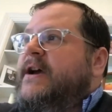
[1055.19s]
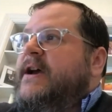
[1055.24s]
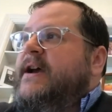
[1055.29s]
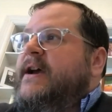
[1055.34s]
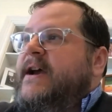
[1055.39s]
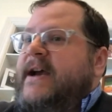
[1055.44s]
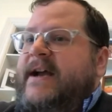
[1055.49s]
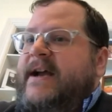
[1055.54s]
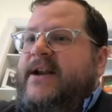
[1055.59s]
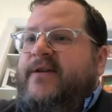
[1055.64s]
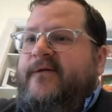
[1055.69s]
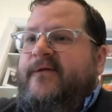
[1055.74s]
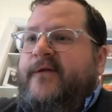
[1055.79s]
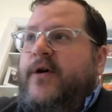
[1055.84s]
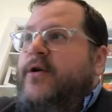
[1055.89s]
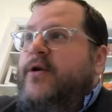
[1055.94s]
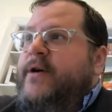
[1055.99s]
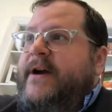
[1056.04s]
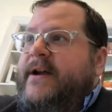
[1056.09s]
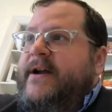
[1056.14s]
its
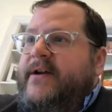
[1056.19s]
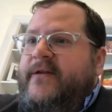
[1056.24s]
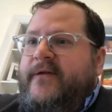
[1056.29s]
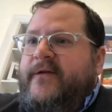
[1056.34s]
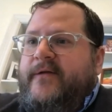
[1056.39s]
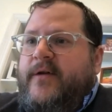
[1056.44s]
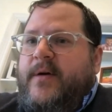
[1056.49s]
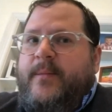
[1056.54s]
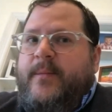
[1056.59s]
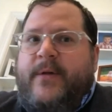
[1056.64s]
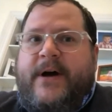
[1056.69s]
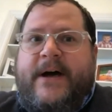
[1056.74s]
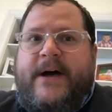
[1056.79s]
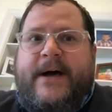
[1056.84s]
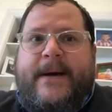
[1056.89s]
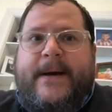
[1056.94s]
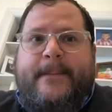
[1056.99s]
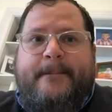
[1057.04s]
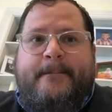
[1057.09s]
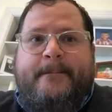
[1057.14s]
focus
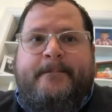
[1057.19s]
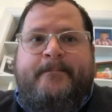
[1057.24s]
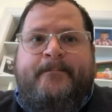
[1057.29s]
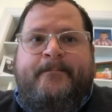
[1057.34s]
from